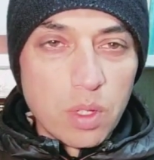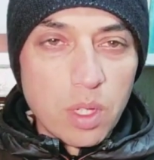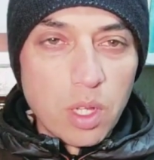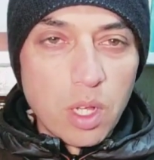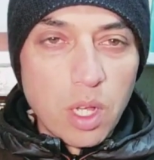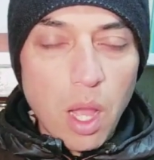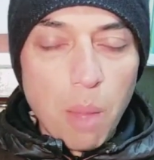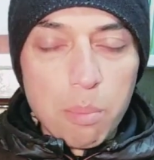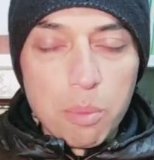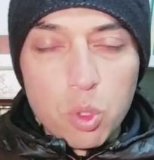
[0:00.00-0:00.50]

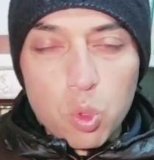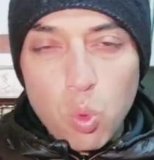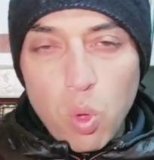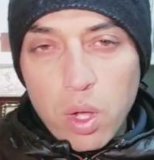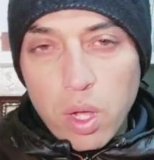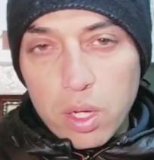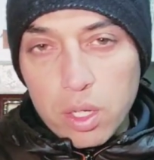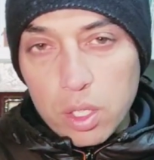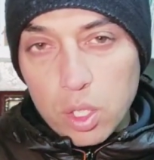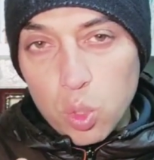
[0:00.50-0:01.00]
Come to a
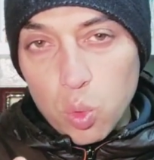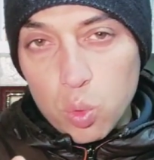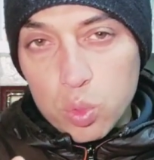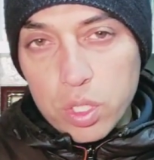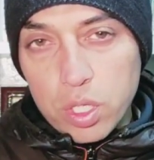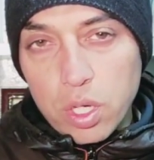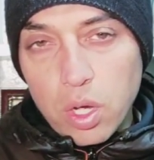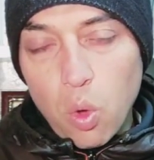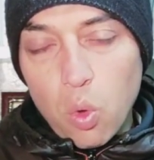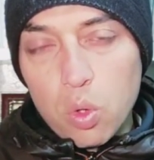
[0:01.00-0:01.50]
conclusion
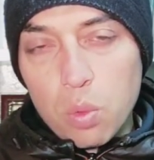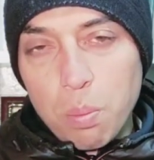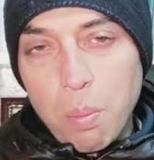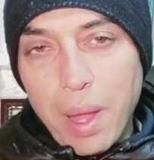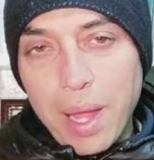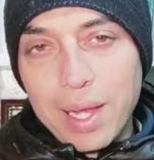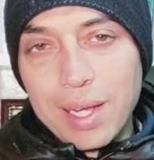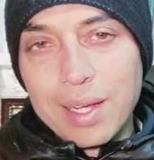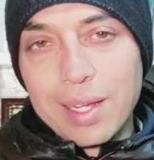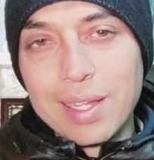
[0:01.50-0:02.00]
in our own
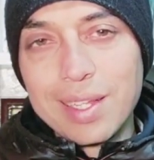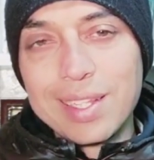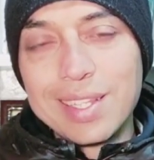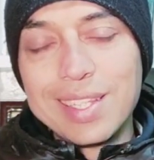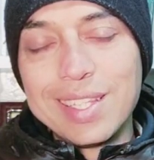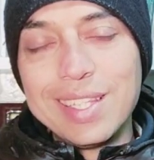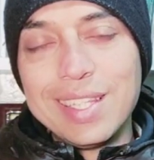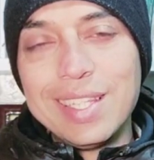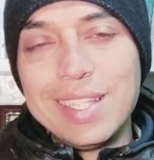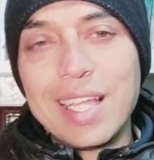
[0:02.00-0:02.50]
mind,
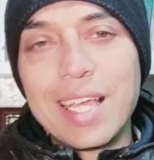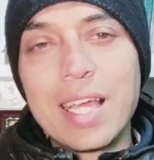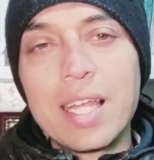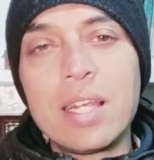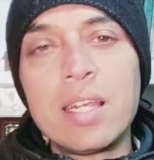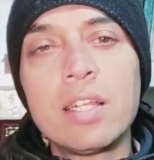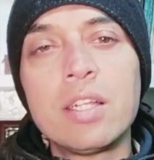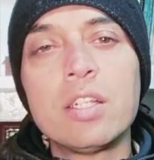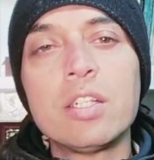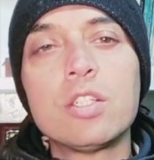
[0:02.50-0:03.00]

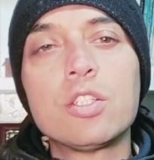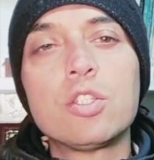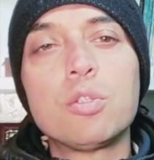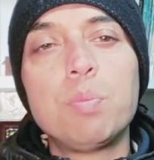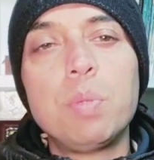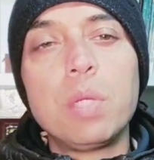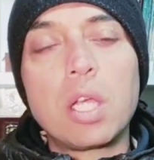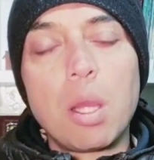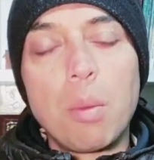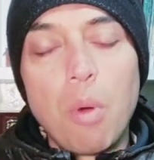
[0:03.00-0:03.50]
then
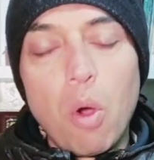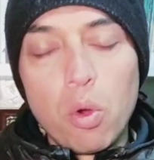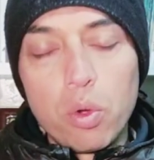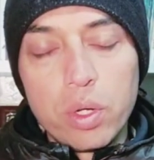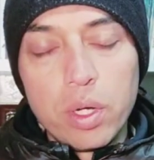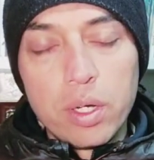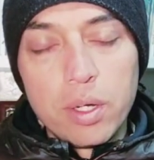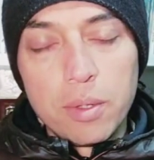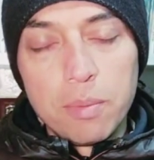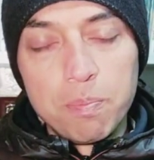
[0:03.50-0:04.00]
speak about
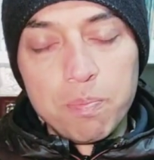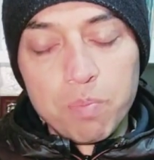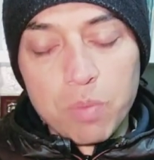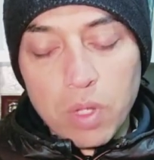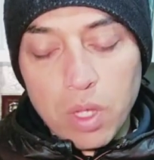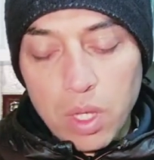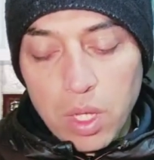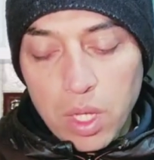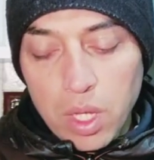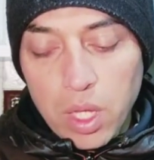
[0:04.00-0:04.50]
it.
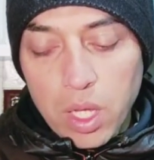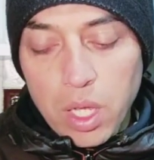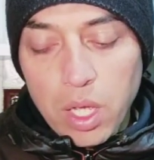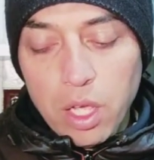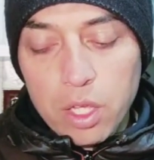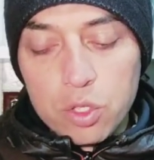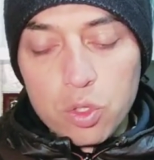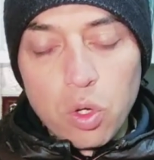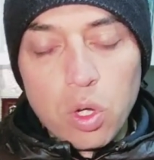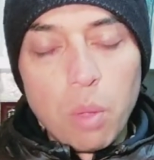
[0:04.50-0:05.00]

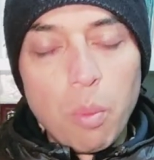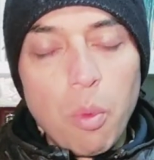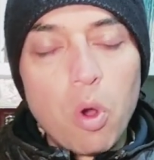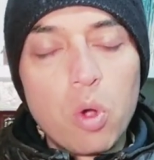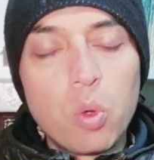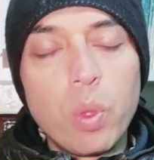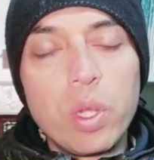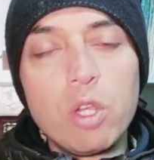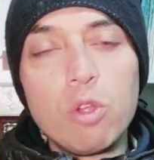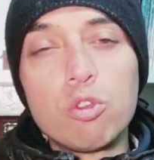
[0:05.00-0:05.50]
It's not about
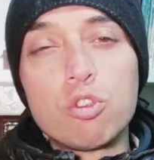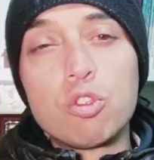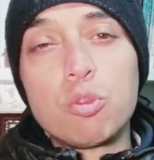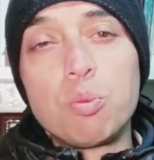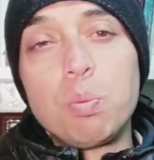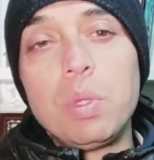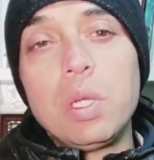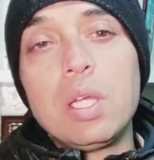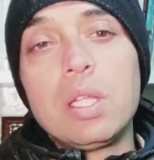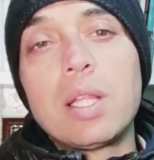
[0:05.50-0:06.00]
when you
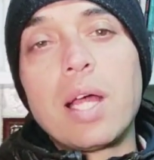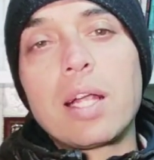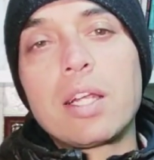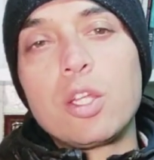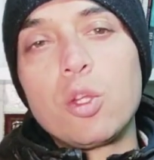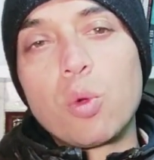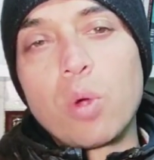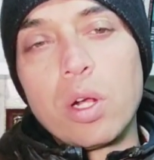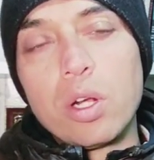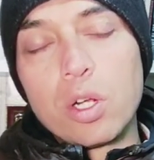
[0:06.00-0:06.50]
speak that
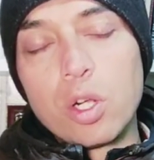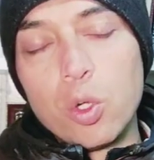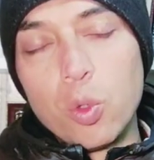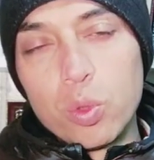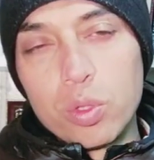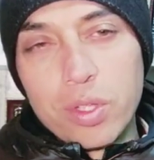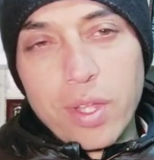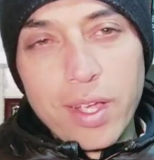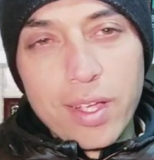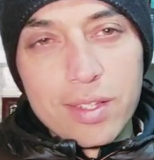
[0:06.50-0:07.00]
you
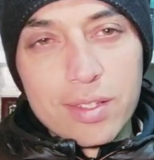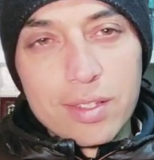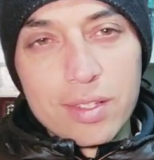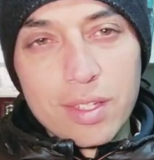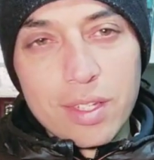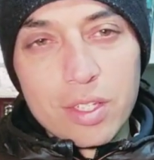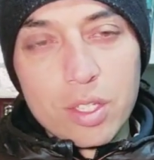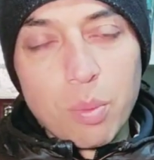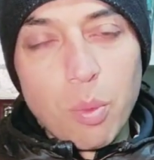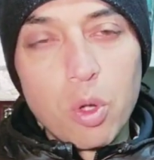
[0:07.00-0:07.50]
conclude things.
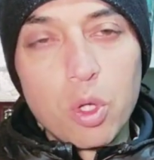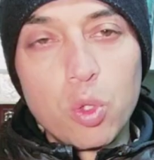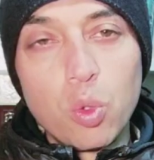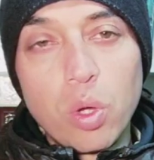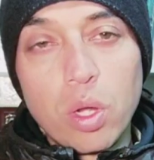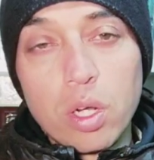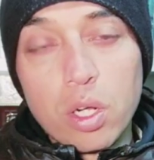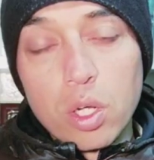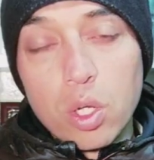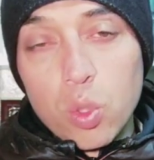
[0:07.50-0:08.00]
It's about you
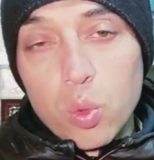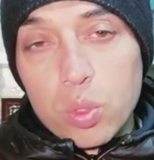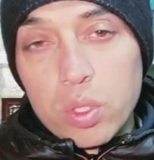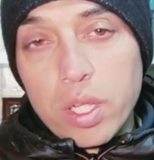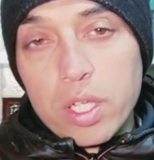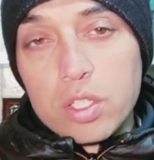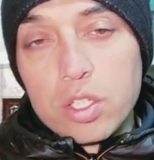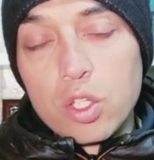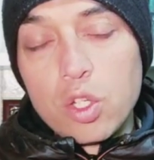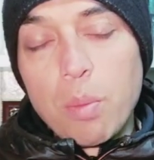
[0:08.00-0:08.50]
conclude
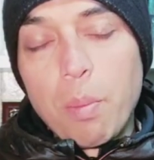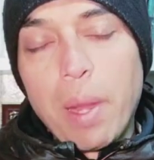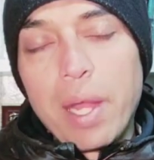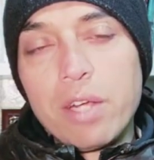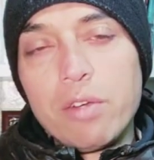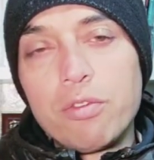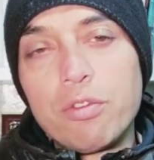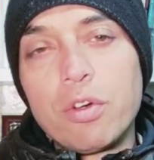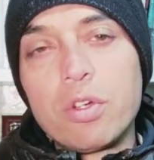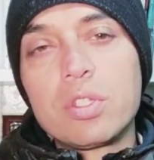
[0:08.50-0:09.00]
things in your
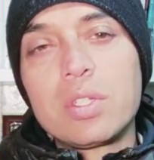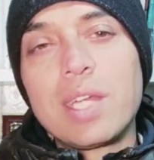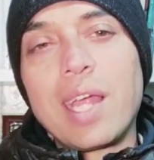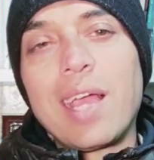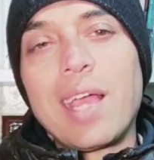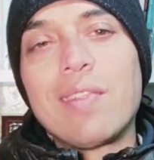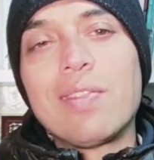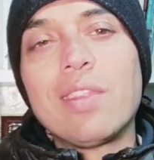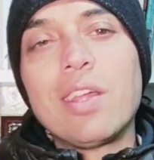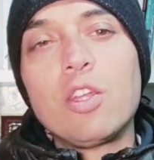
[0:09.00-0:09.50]
mind first
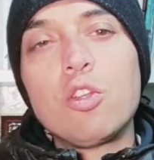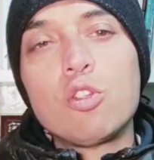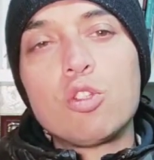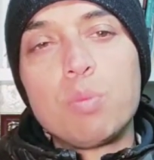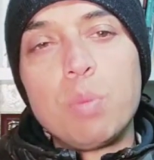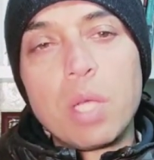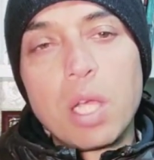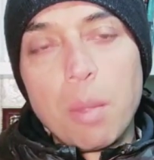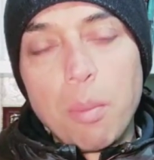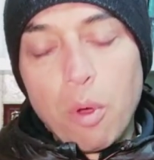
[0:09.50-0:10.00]
and then you
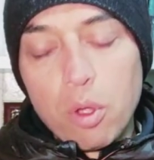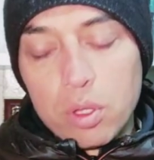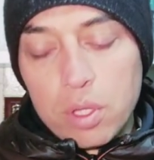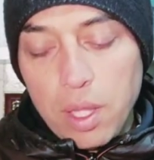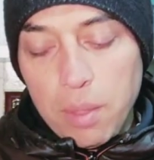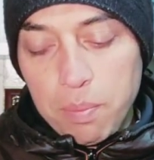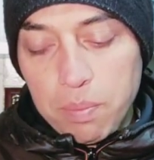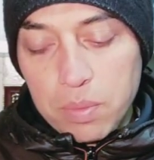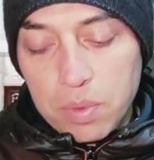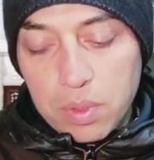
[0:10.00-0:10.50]
speak about
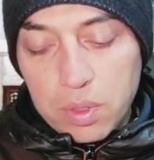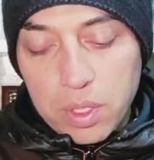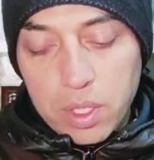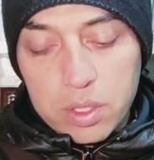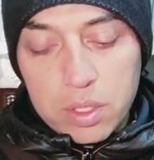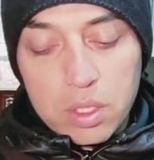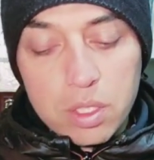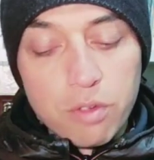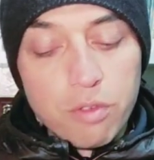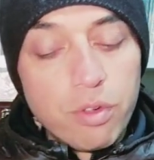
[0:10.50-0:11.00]
them. There's
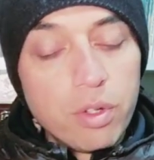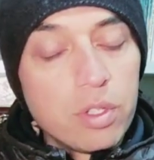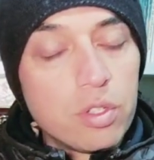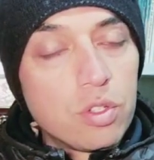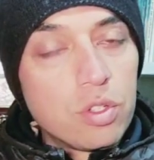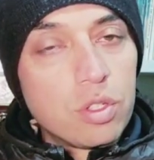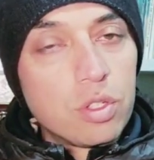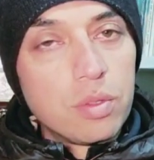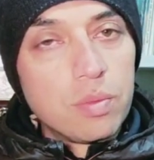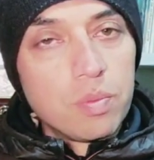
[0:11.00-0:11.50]
a difference.